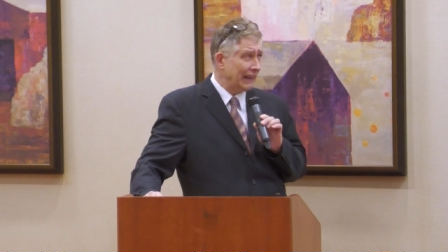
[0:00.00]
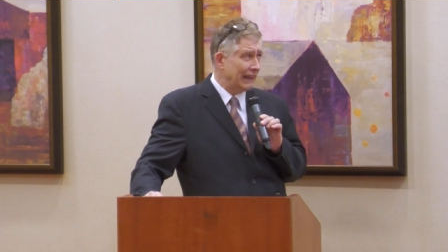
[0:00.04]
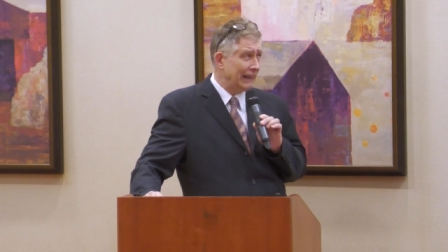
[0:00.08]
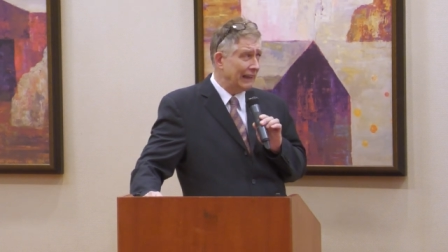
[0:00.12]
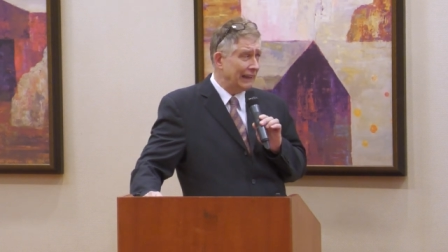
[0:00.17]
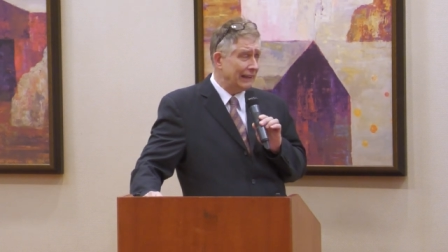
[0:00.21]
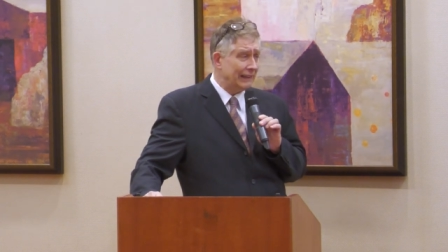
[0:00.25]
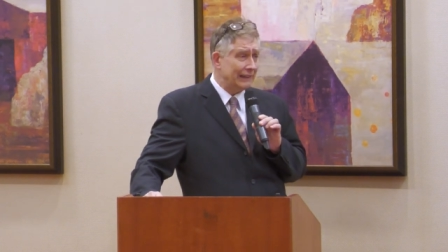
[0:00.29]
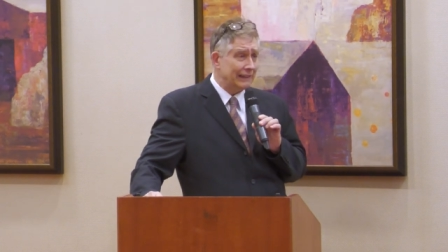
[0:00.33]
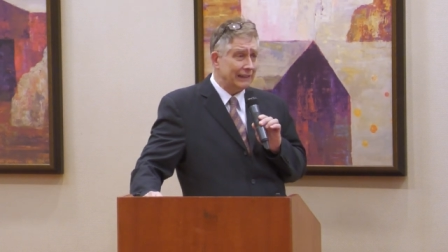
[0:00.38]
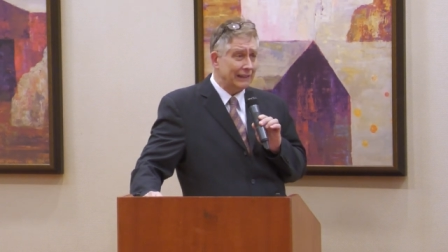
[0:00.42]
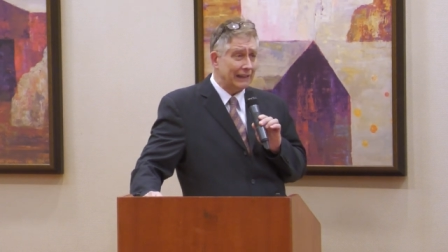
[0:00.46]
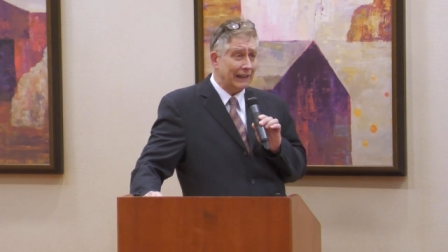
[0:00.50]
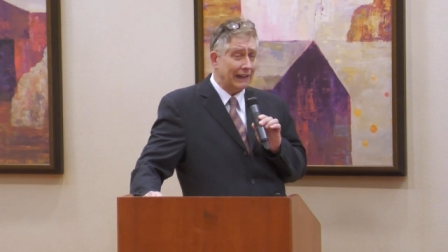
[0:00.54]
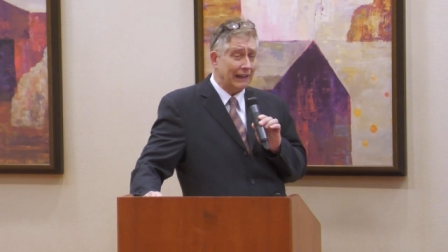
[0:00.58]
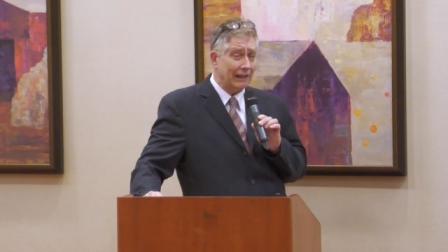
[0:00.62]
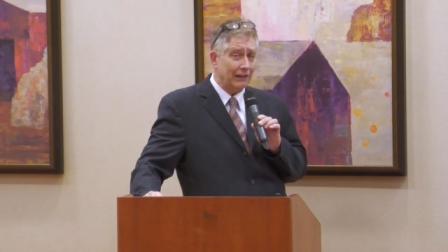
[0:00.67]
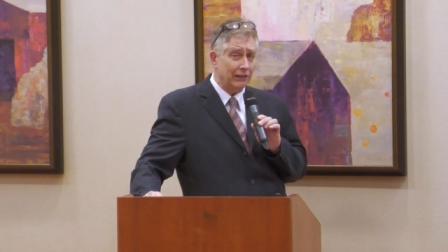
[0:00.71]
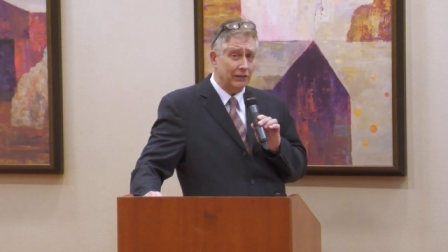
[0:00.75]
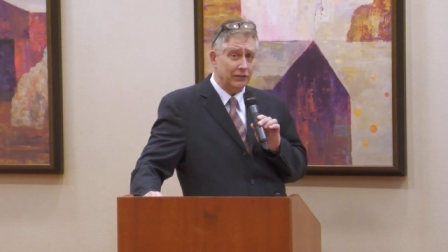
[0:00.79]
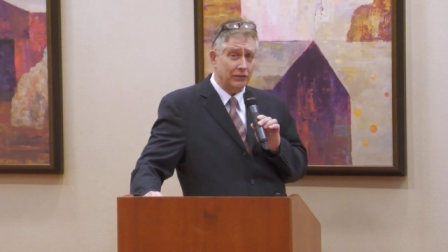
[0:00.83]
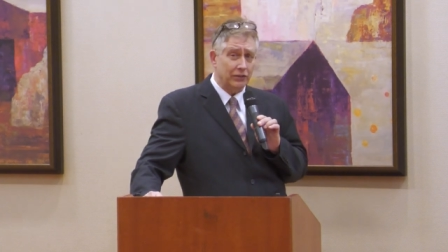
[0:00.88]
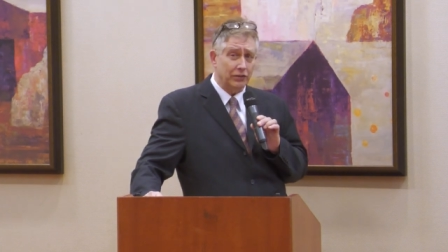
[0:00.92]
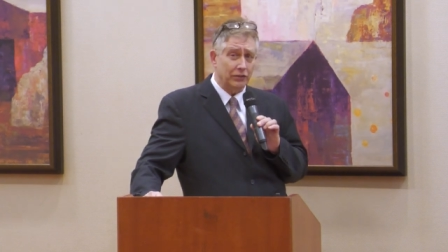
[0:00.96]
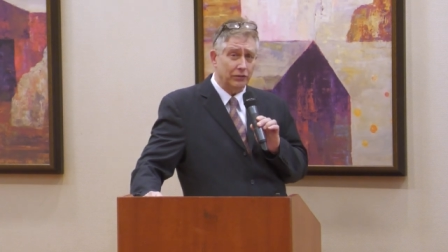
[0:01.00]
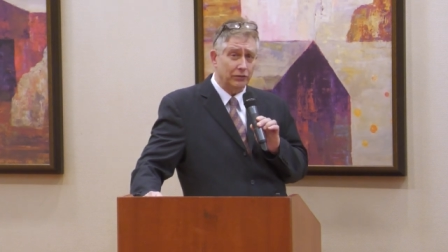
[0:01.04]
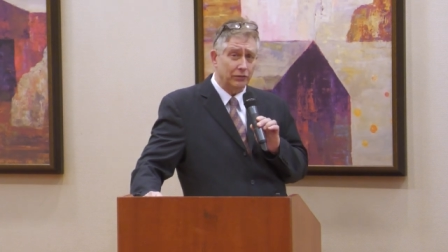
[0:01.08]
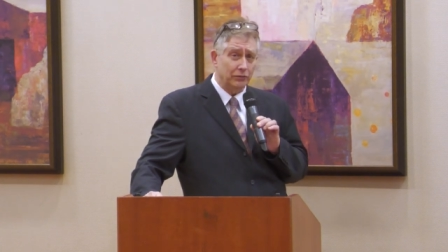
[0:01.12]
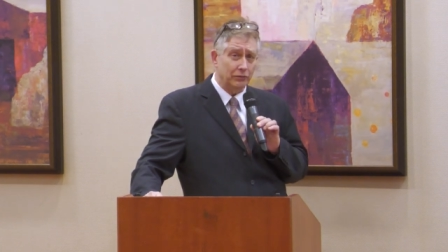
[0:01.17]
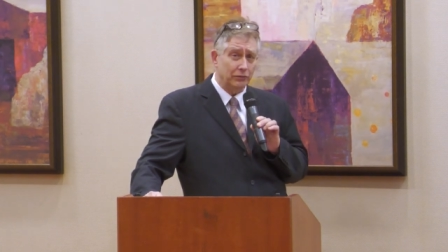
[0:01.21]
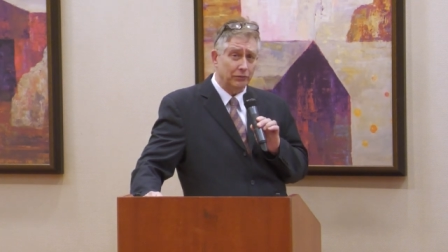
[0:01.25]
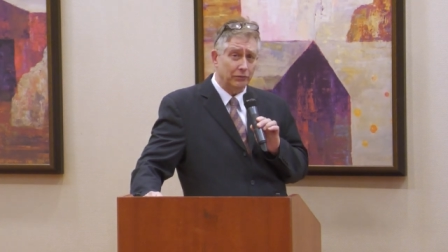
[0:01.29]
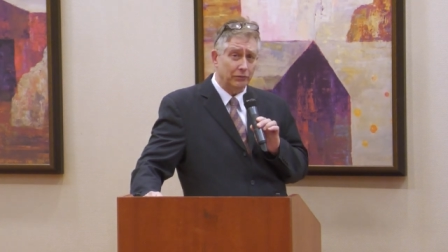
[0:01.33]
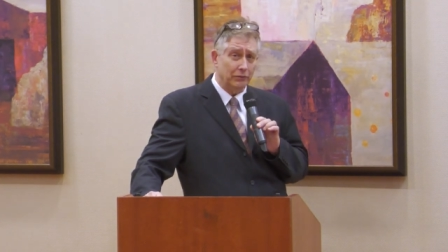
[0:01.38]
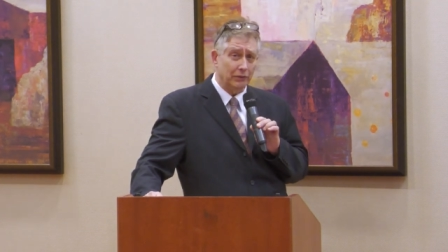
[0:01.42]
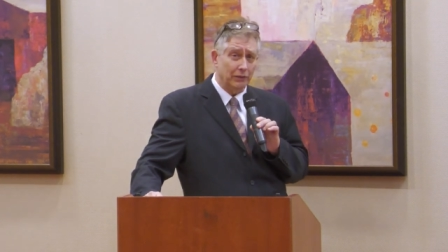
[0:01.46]
and how
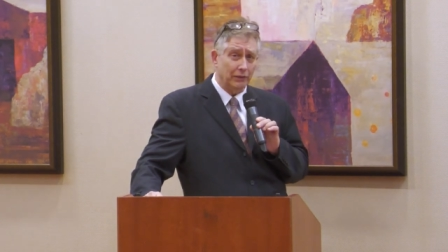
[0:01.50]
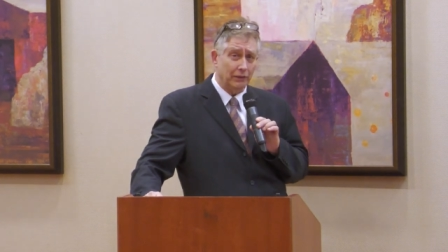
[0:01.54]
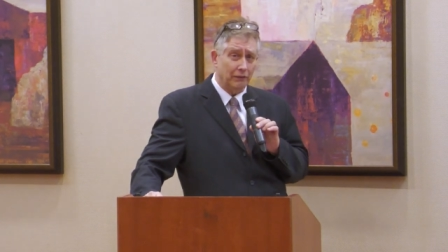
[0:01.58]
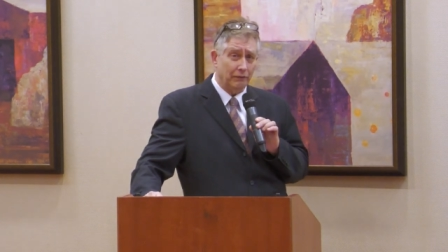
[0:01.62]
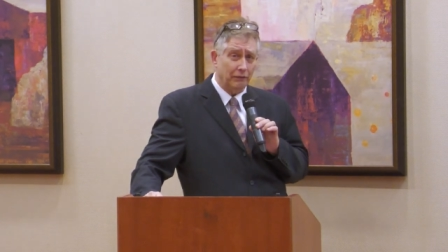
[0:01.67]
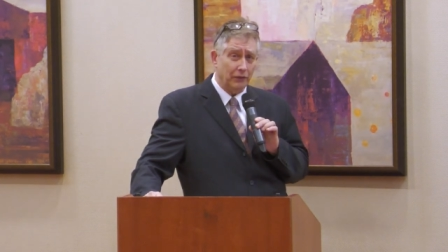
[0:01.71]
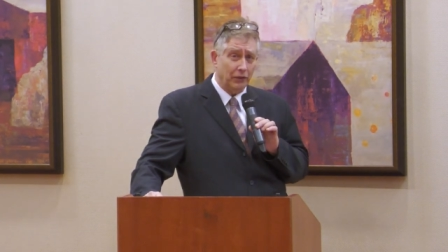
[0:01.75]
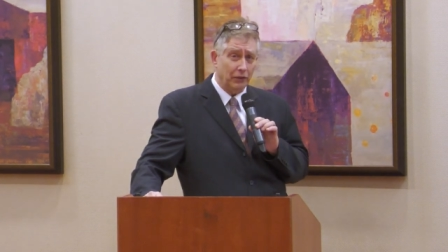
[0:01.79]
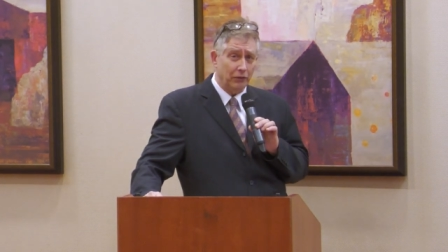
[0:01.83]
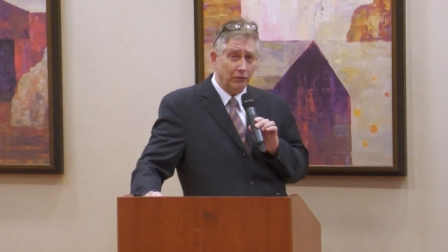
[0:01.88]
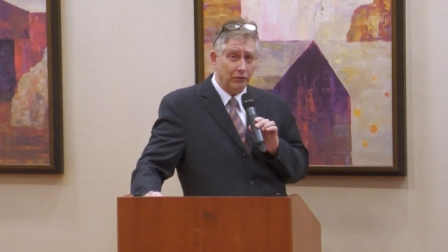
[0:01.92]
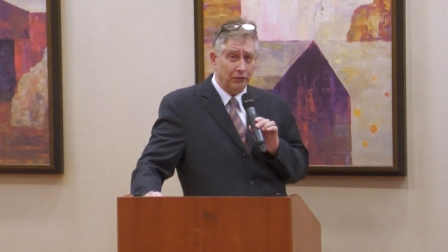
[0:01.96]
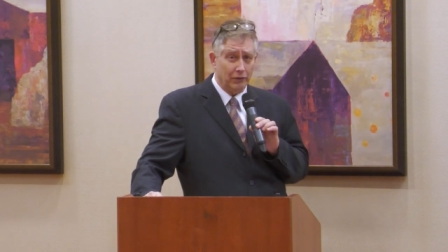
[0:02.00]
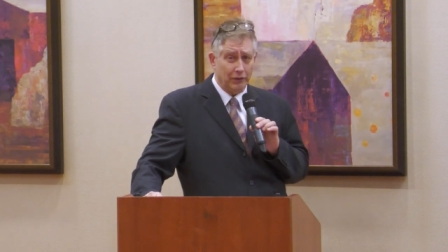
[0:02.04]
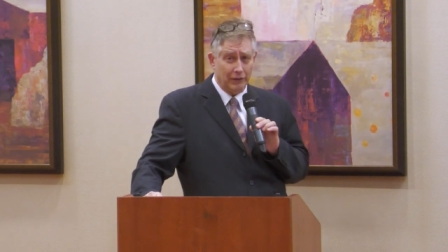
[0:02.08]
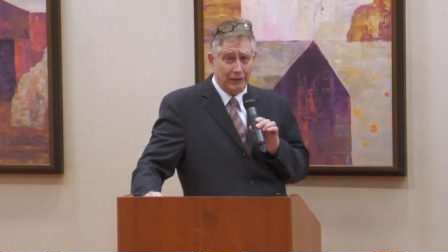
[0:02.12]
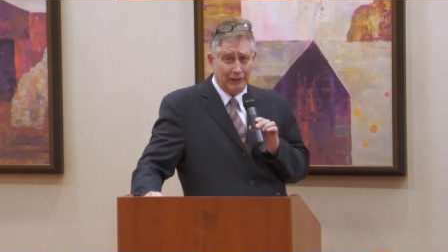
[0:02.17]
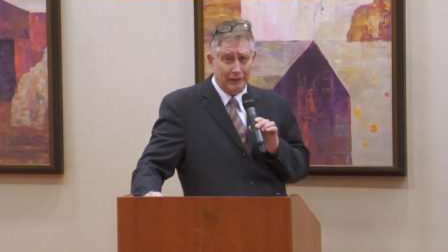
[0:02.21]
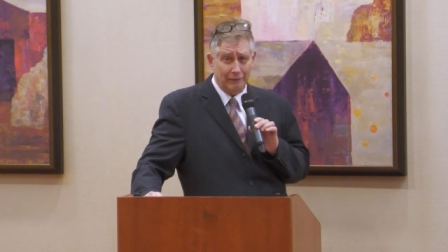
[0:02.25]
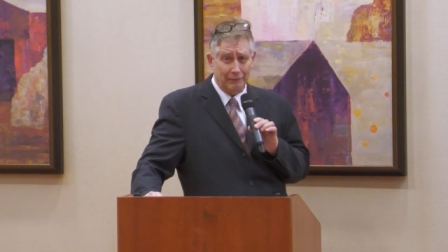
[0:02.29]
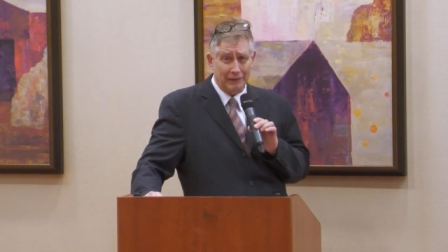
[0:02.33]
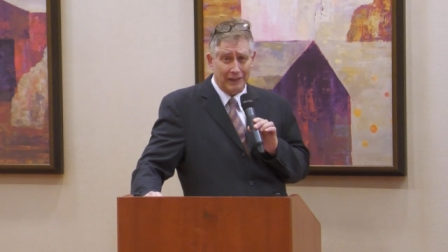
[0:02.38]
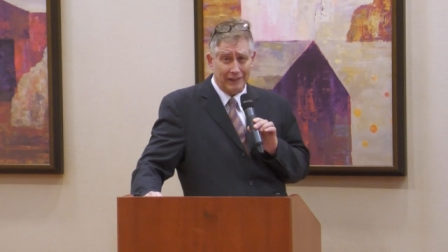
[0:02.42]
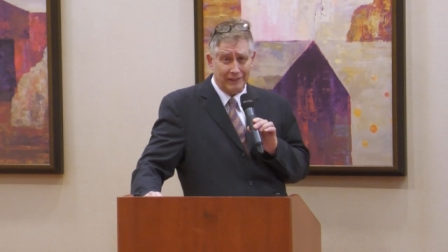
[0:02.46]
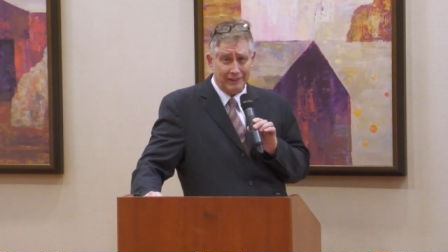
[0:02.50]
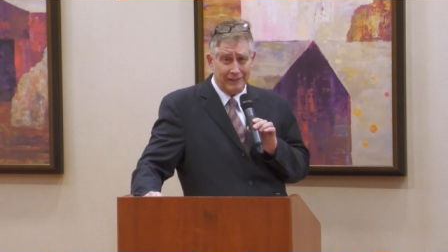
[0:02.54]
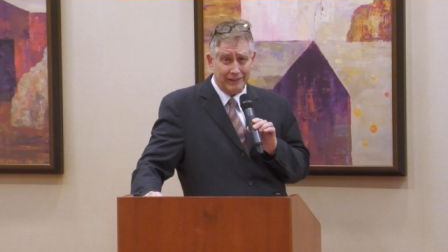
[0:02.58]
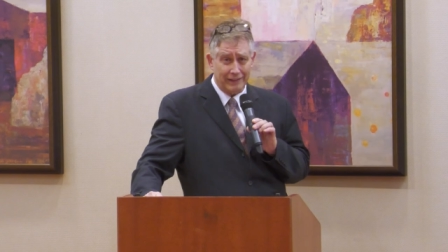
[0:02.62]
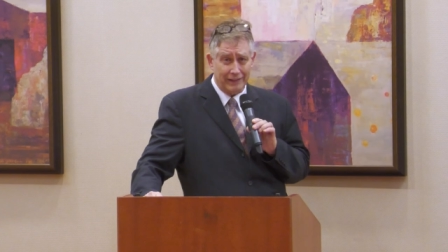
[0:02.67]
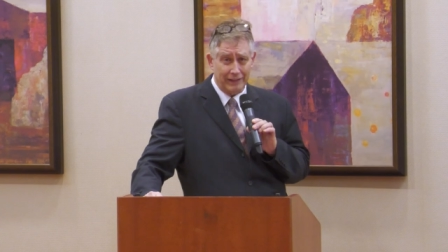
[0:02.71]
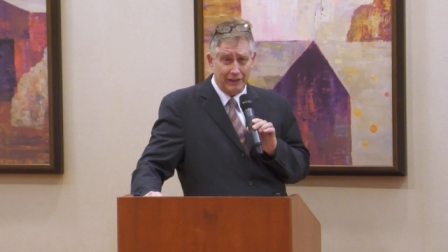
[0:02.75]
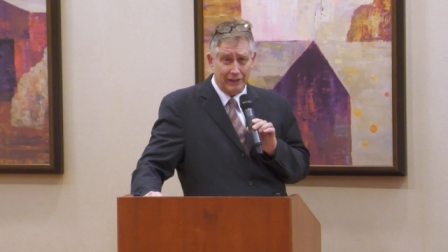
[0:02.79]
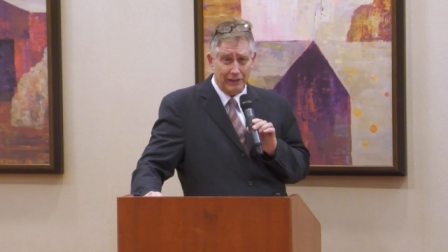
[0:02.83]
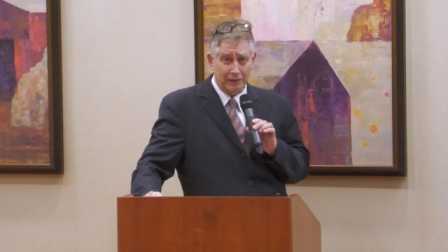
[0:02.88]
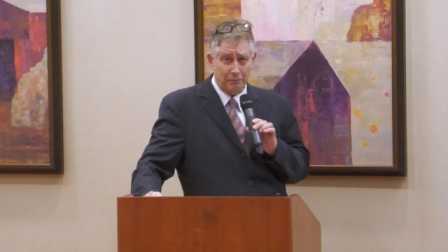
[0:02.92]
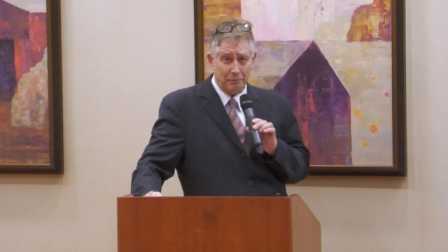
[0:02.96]
to view your M
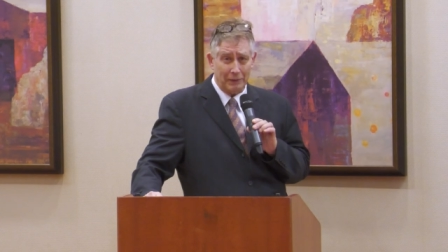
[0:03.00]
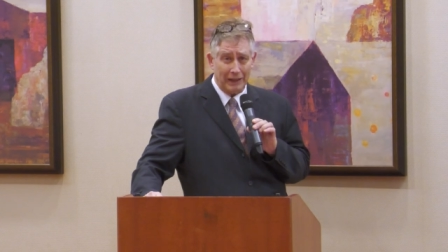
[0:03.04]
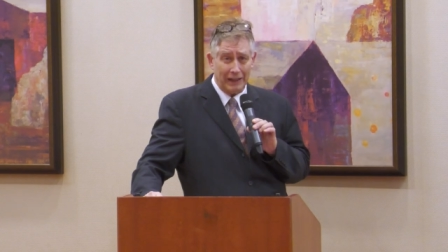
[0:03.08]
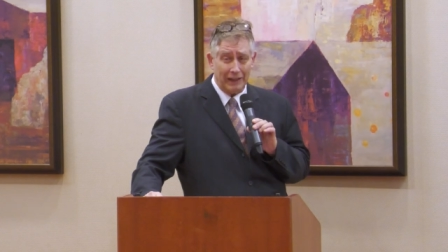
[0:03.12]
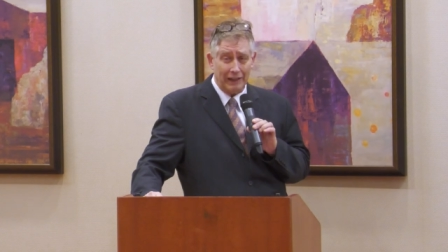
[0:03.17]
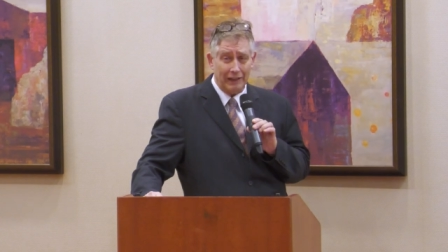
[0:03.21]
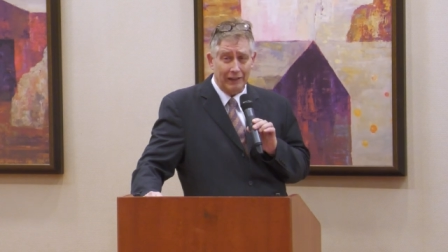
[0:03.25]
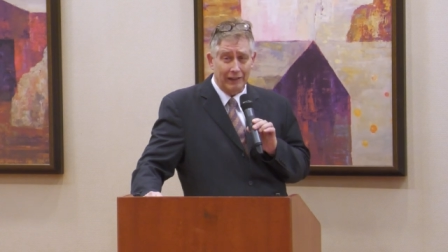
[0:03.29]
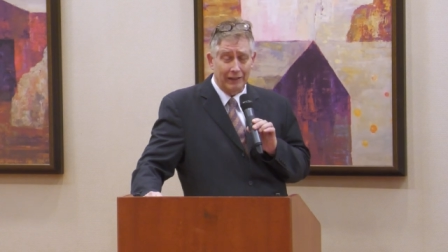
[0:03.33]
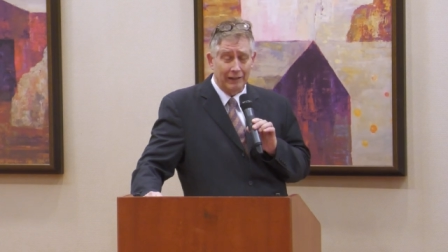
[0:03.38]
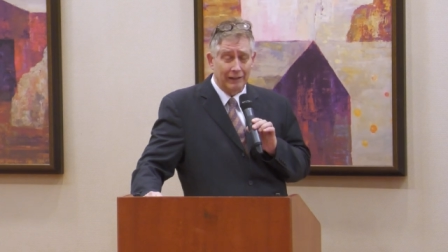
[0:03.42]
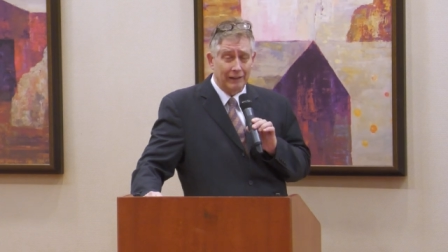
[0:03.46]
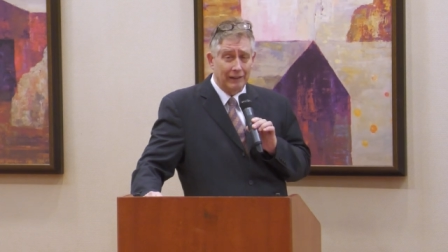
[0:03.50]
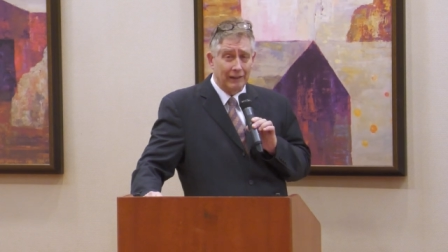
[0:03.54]
S therapy.